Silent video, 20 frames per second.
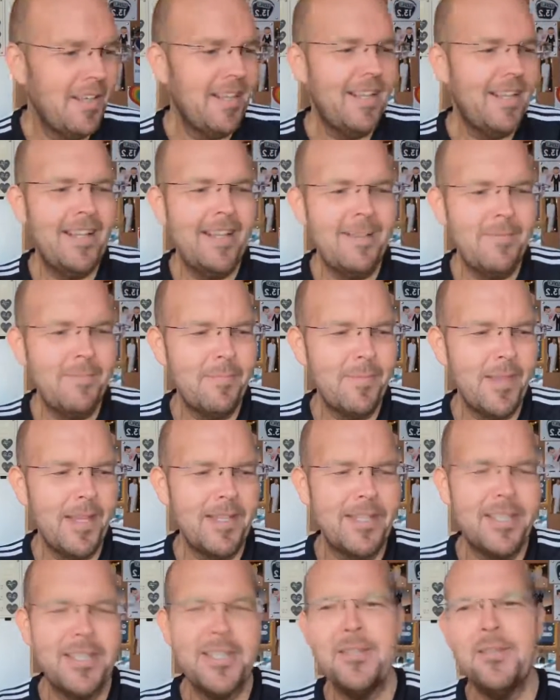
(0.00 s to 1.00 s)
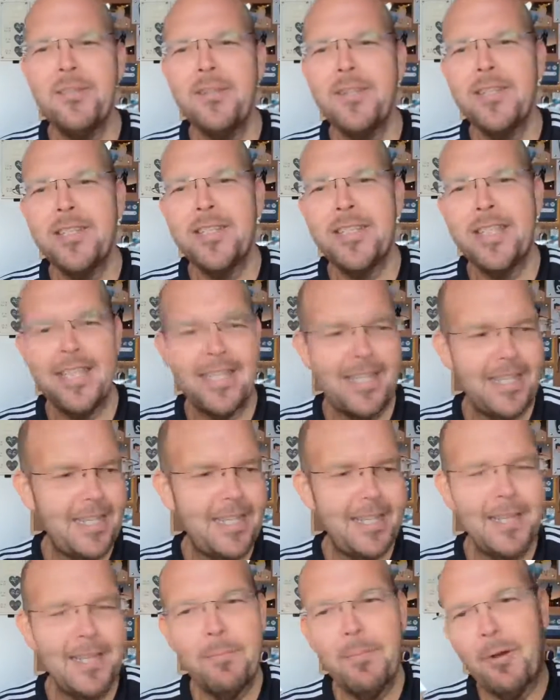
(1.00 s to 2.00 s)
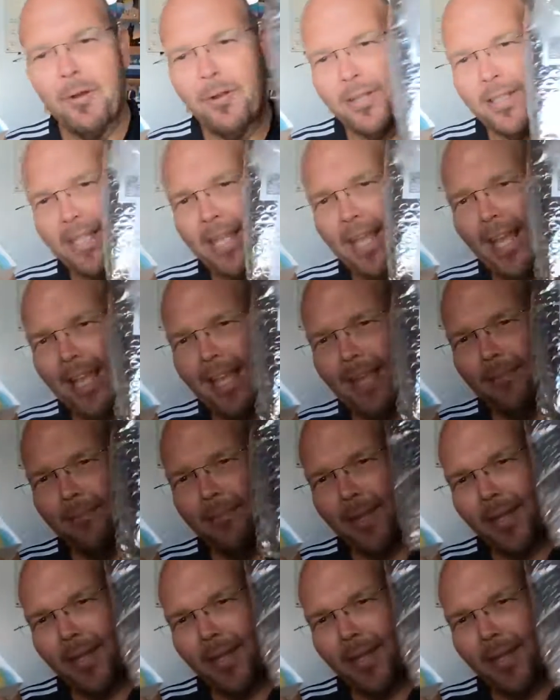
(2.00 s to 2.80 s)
As soon as the box came,